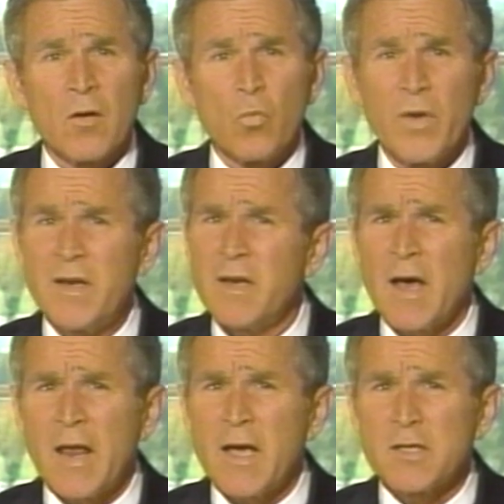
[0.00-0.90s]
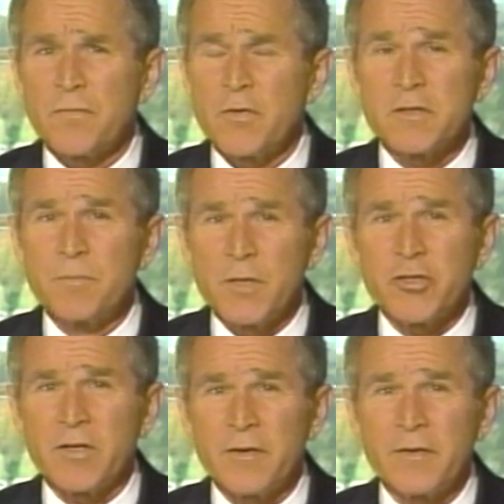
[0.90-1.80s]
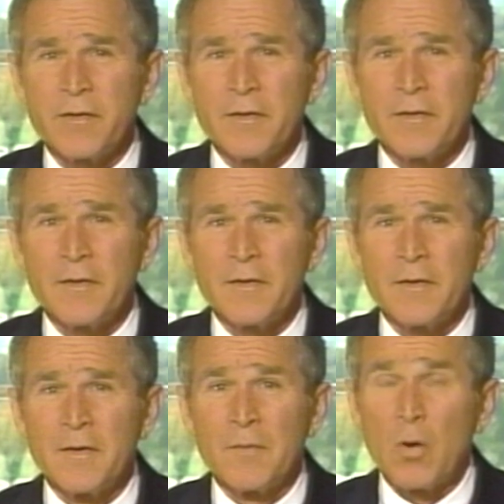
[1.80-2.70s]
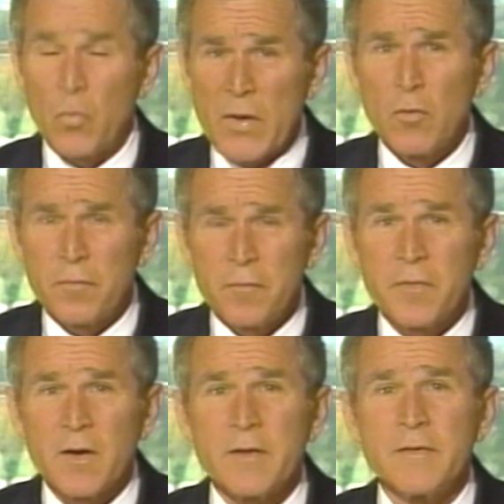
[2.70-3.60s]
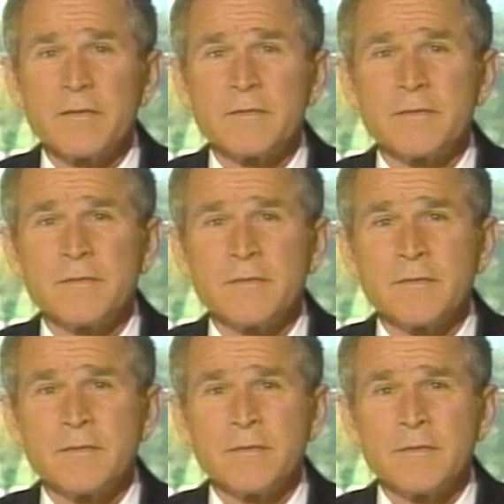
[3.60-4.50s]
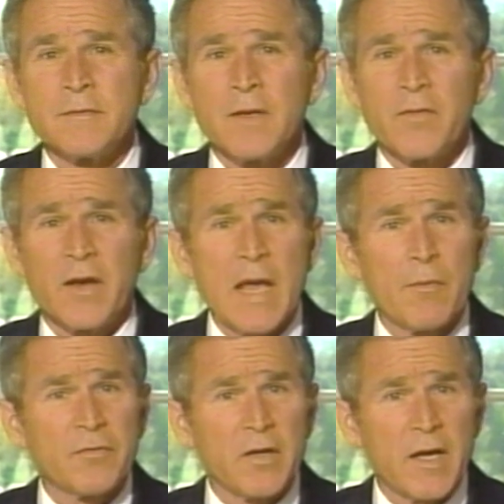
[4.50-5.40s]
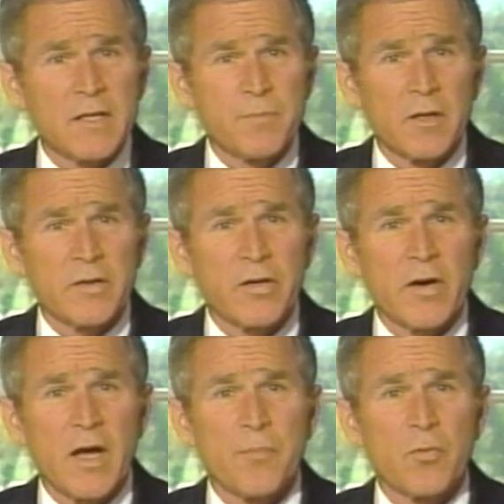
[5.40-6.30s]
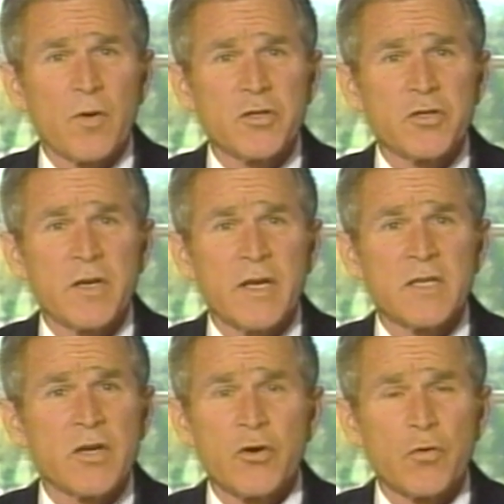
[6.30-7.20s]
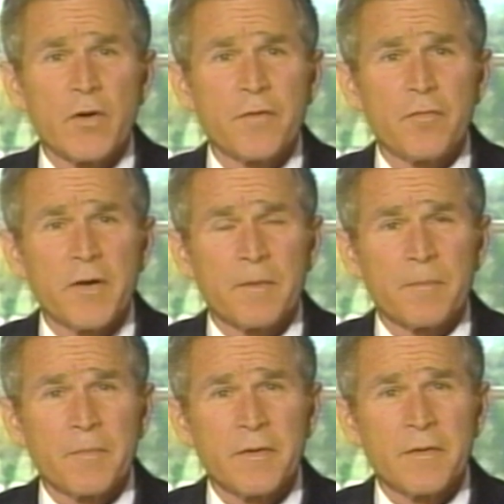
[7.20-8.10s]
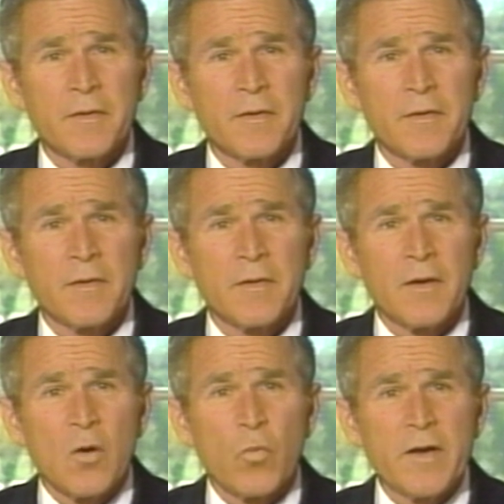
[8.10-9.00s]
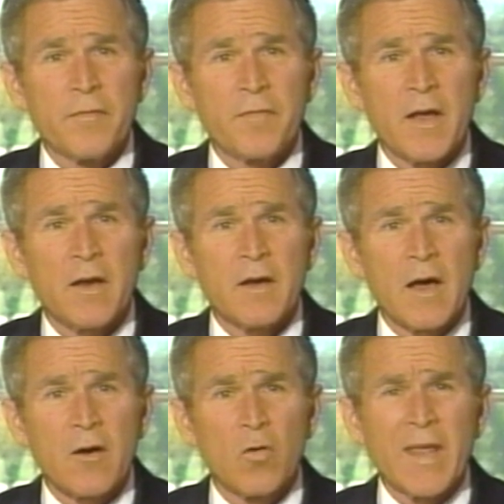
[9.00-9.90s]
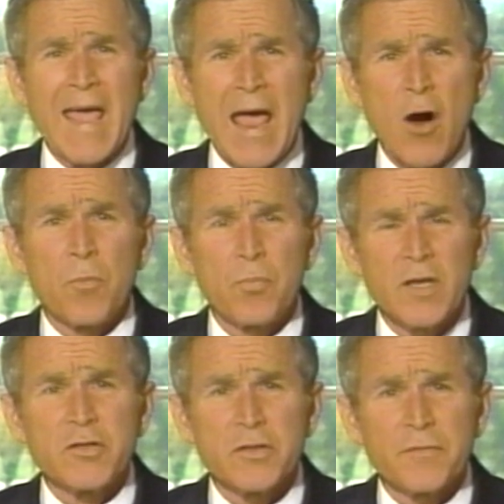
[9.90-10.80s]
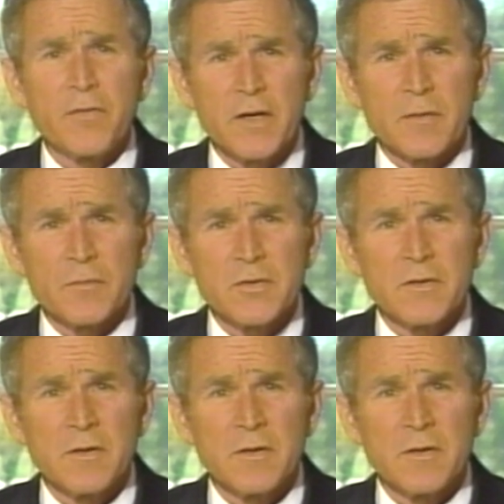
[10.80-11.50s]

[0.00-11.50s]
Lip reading: We did not ask for this mission, but we will fulfill it. The name of today's military operation is Enduring Freedom. We defend not only our precious freedoms,